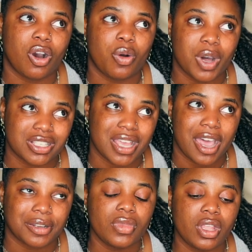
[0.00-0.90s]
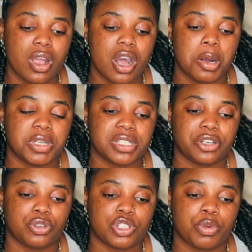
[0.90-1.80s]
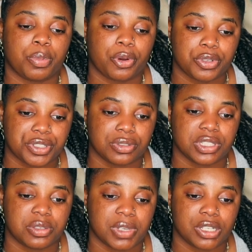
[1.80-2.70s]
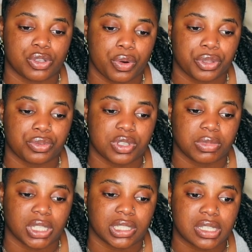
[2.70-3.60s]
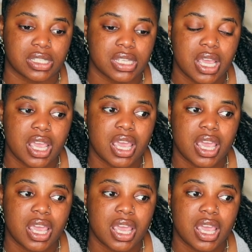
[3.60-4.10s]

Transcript: on WhatsApp because I know someone personally to me that's going through something like this.